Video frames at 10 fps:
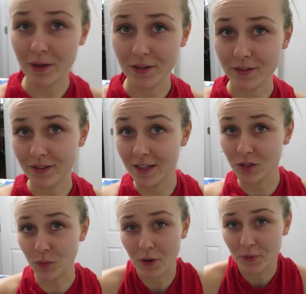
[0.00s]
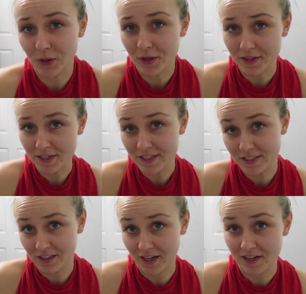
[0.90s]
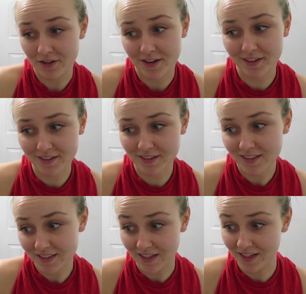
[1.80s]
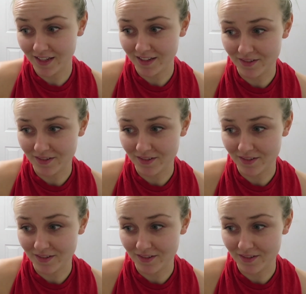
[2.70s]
but that's why we're doing this, to kind of like see